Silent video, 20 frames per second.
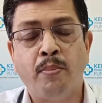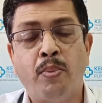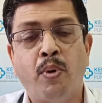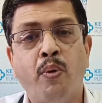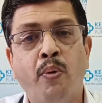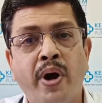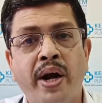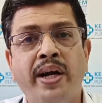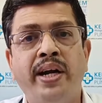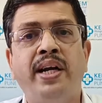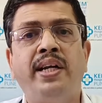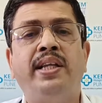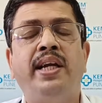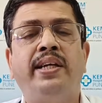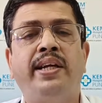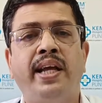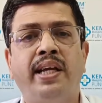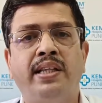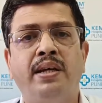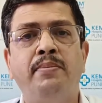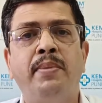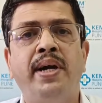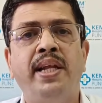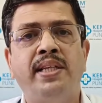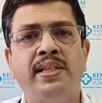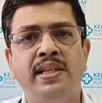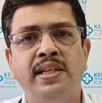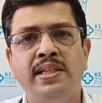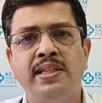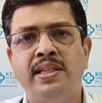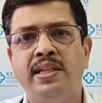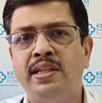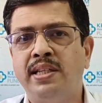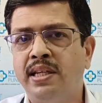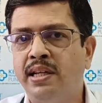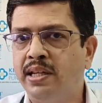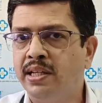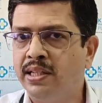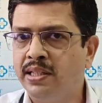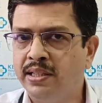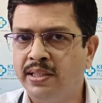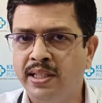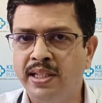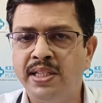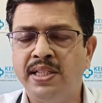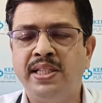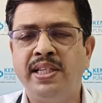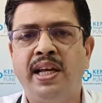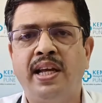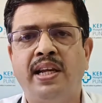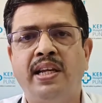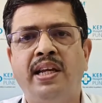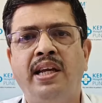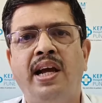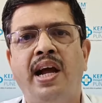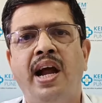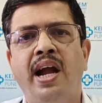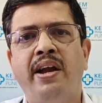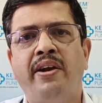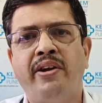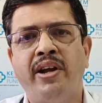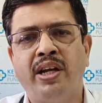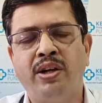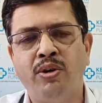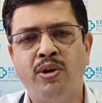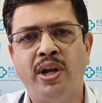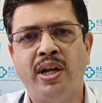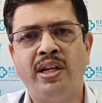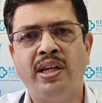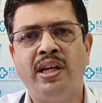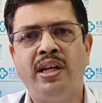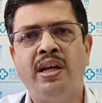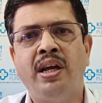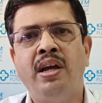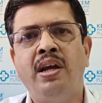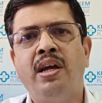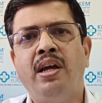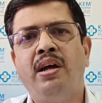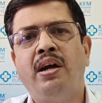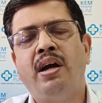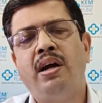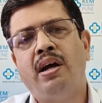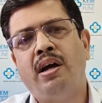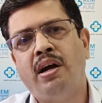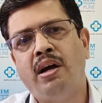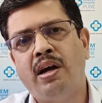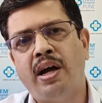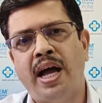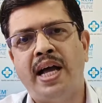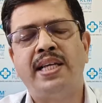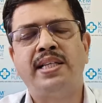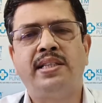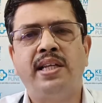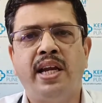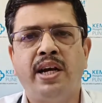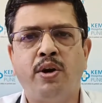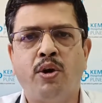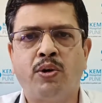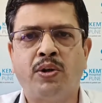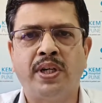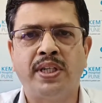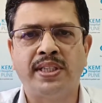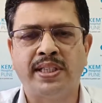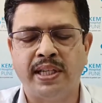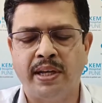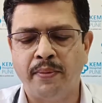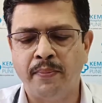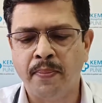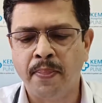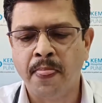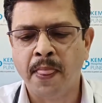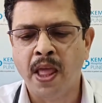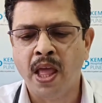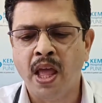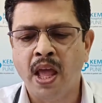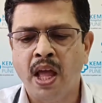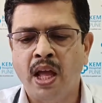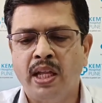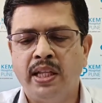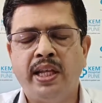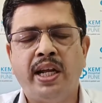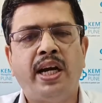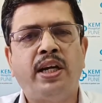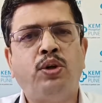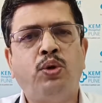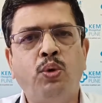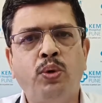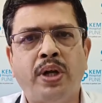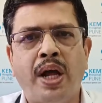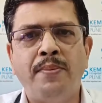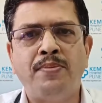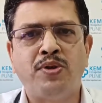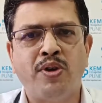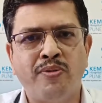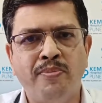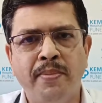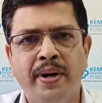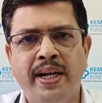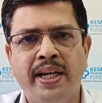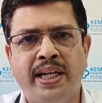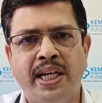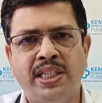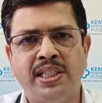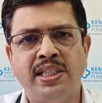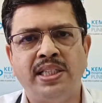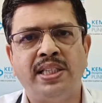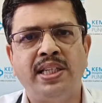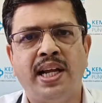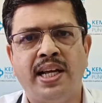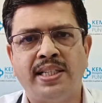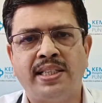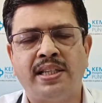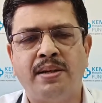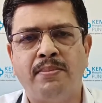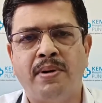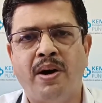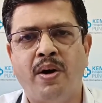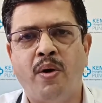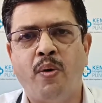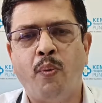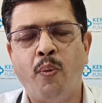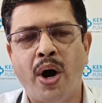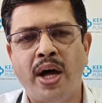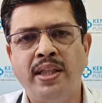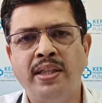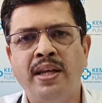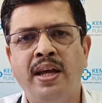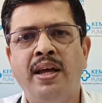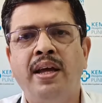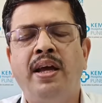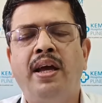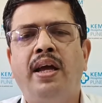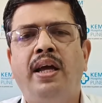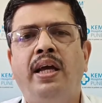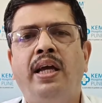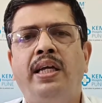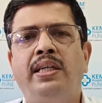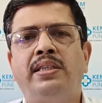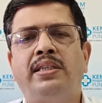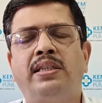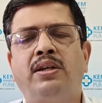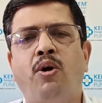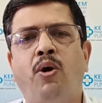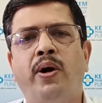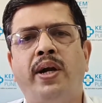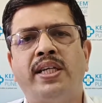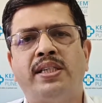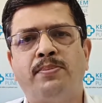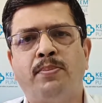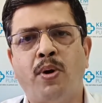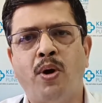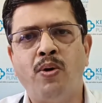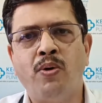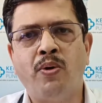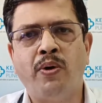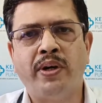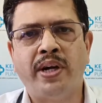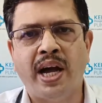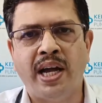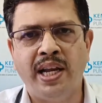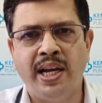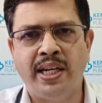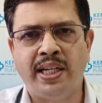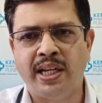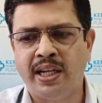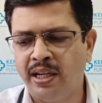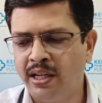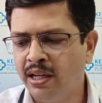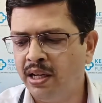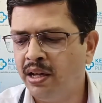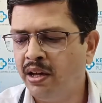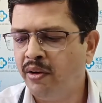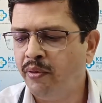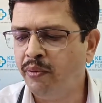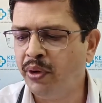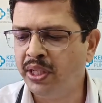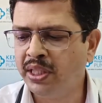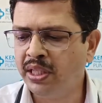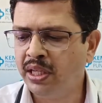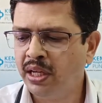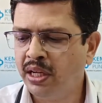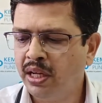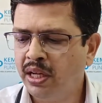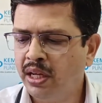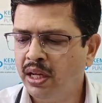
provided they take the medicines sincerely and regularly as their doctors say. There are two types of medications in asthma. One is called as bronchodilator, which